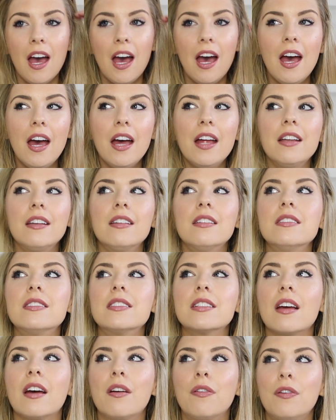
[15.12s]

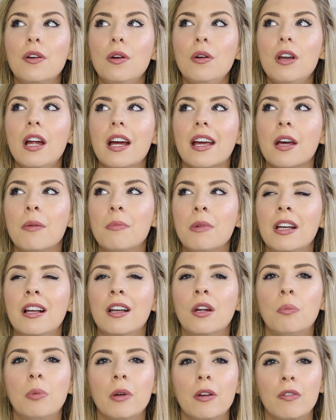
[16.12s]
and I feel like I'm in a
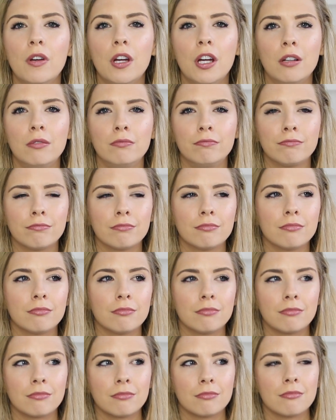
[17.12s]
little bit of a
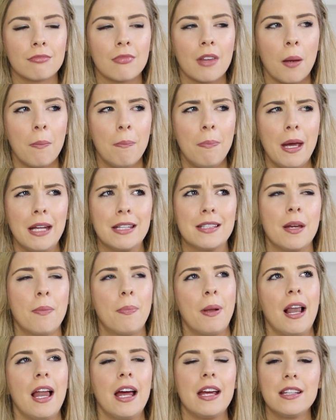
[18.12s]
better
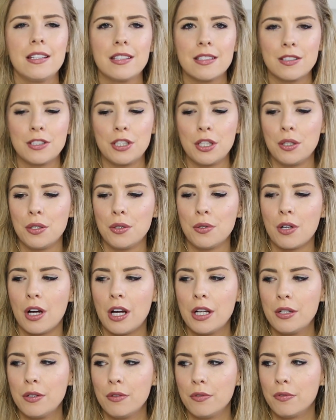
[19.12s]
place to
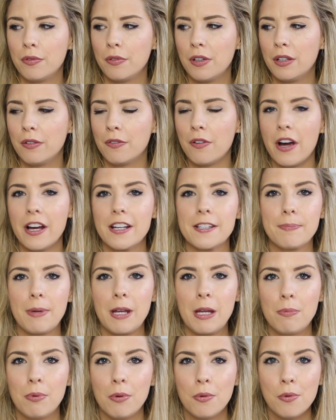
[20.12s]
kind of advise
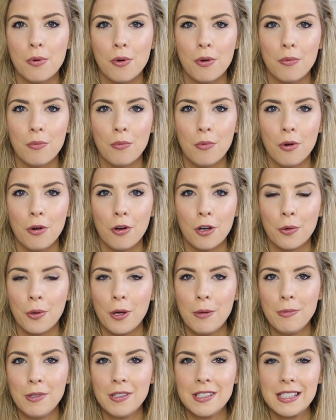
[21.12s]
people on what
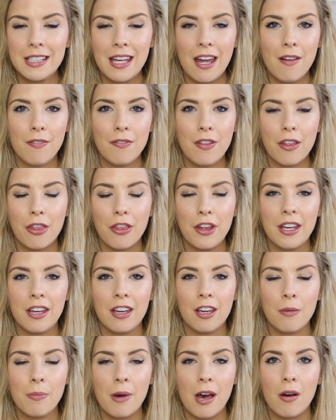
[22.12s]
equipment to get if they're
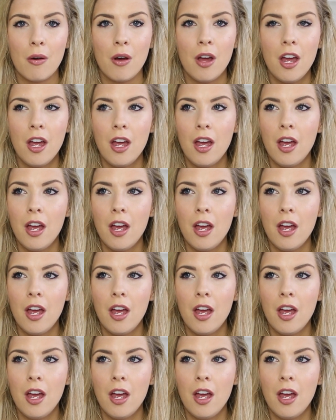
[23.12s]
thinking about